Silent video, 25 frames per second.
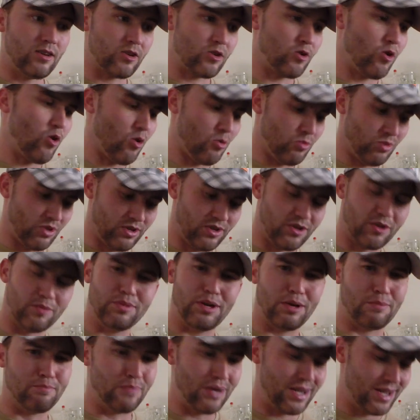car with a little
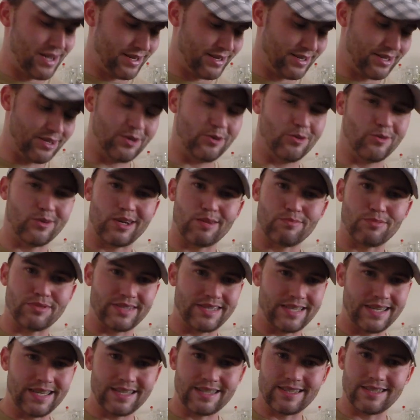bit of Bondo, a couple
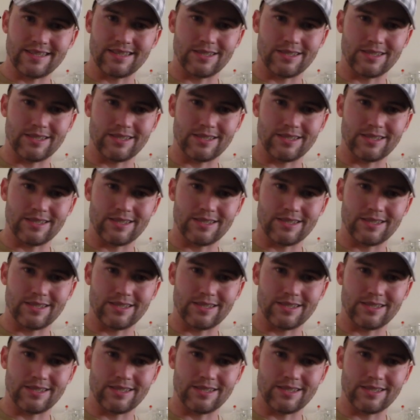dents